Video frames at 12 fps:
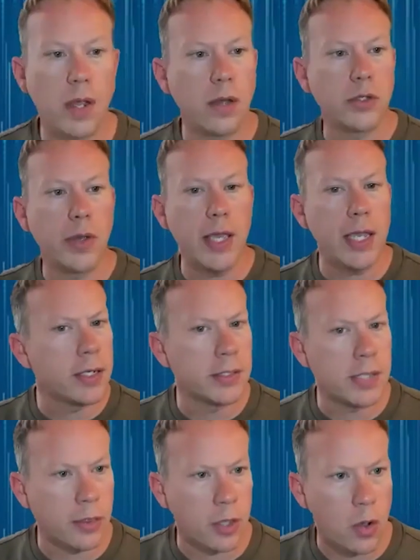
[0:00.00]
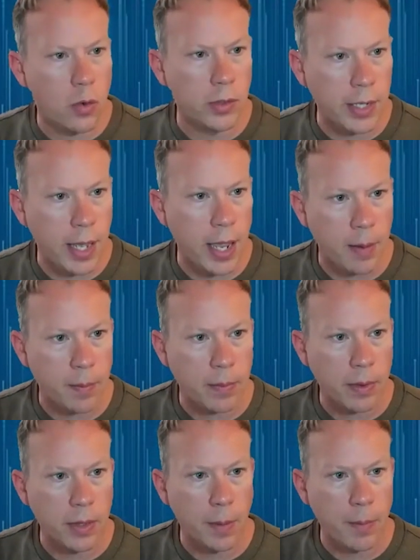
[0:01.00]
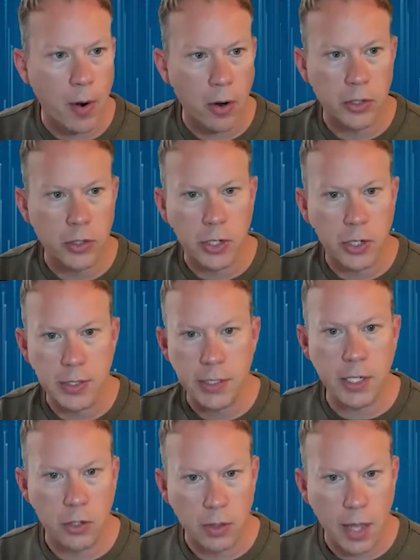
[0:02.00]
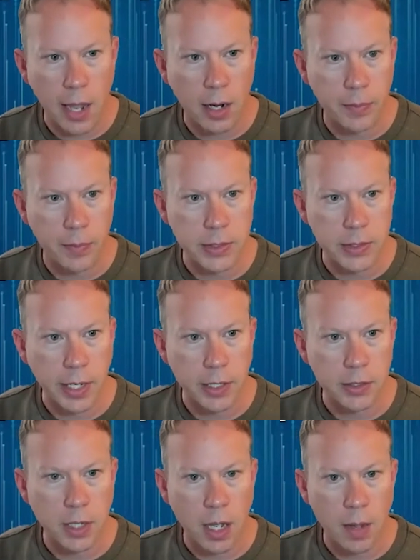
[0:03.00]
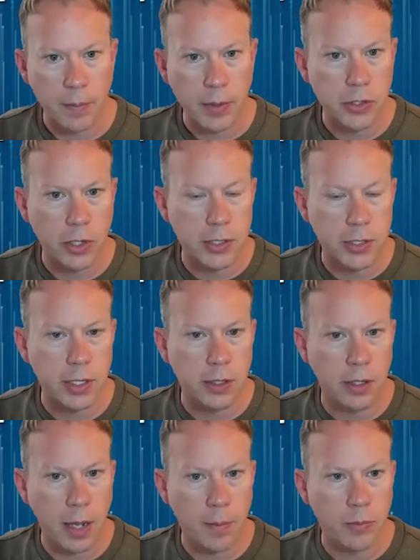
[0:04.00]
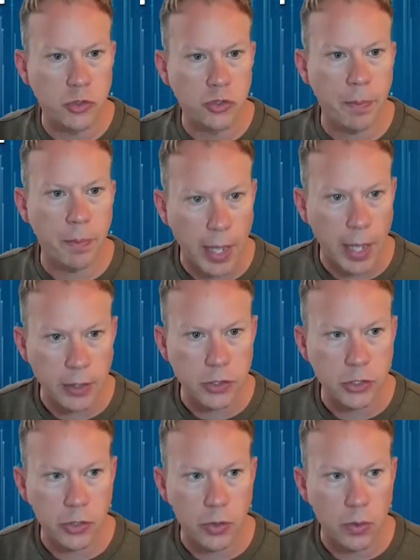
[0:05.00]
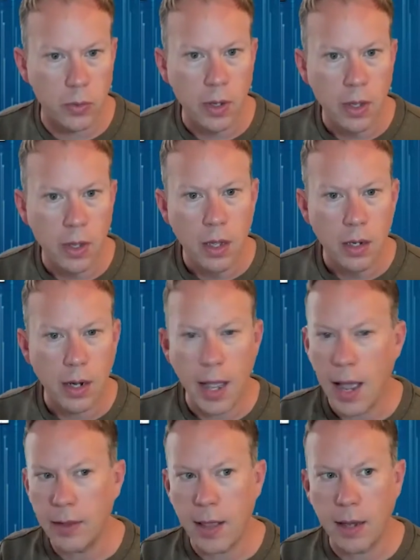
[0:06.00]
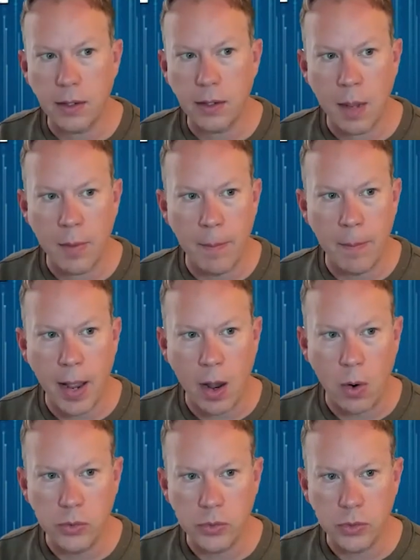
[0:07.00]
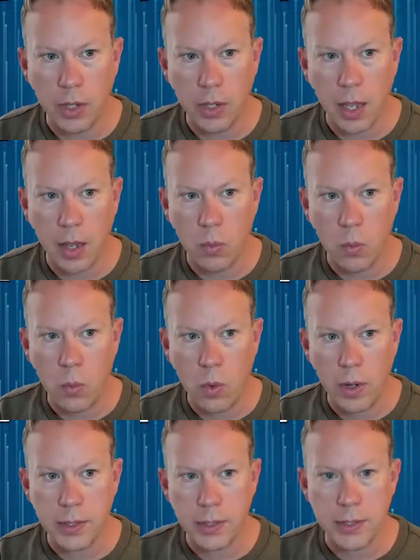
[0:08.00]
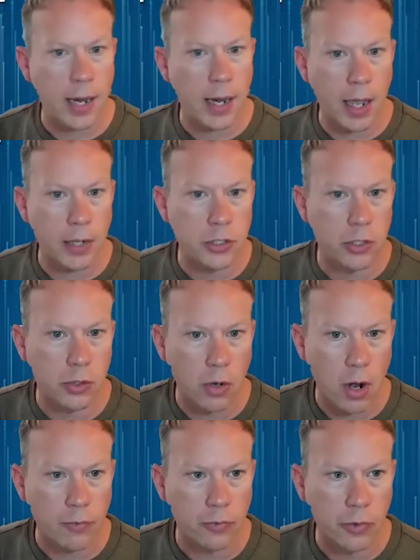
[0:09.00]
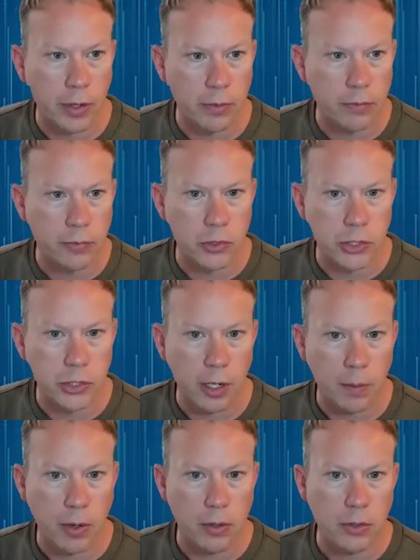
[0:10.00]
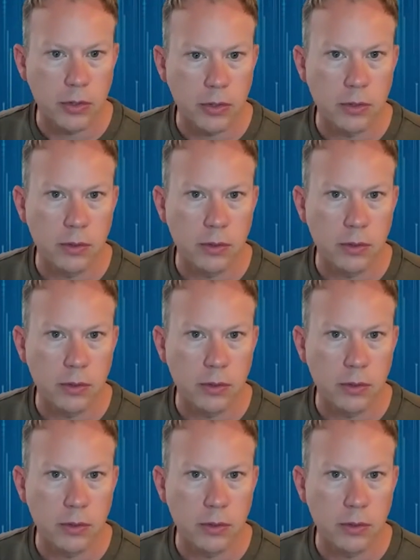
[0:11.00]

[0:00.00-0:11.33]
so Eaton is not the only name that partners are going to see in your lineup these days, because they're going to see the name TrippLite too. Now, how did that come about, and what does that add to your offering for channel partners?